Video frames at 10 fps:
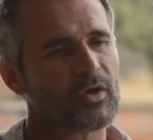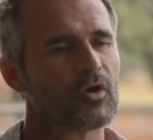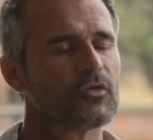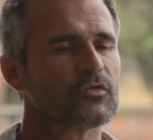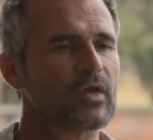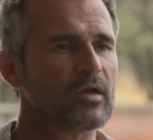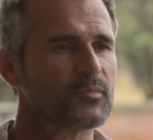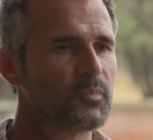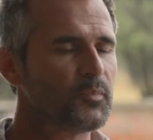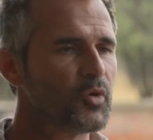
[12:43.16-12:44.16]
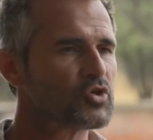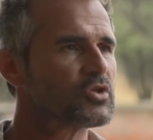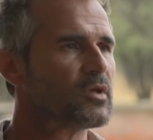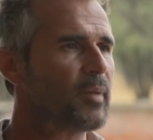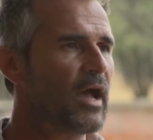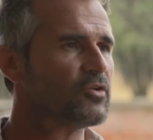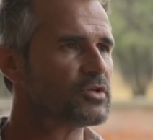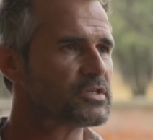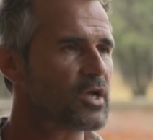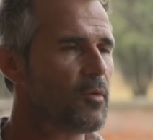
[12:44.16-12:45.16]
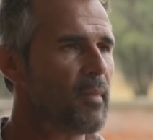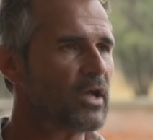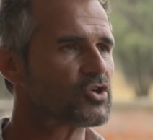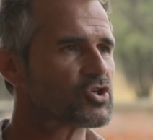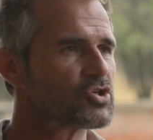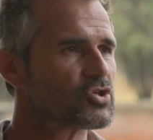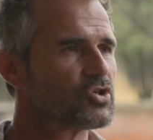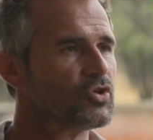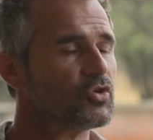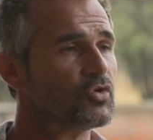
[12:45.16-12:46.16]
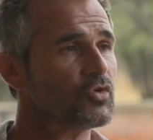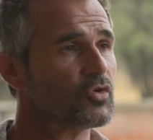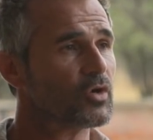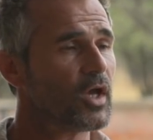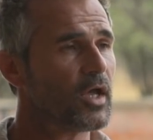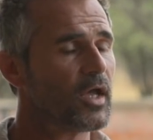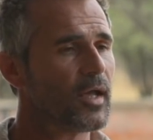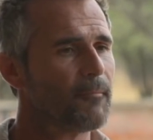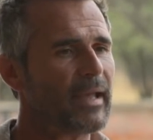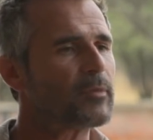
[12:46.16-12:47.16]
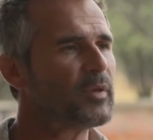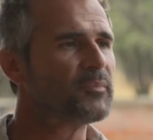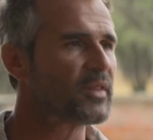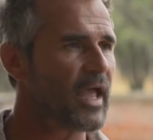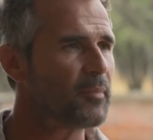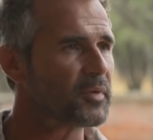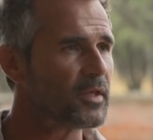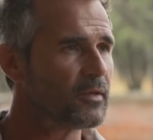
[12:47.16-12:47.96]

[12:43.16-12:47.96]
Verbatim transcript: Because I pushed the boundary so much to uh, make people happy.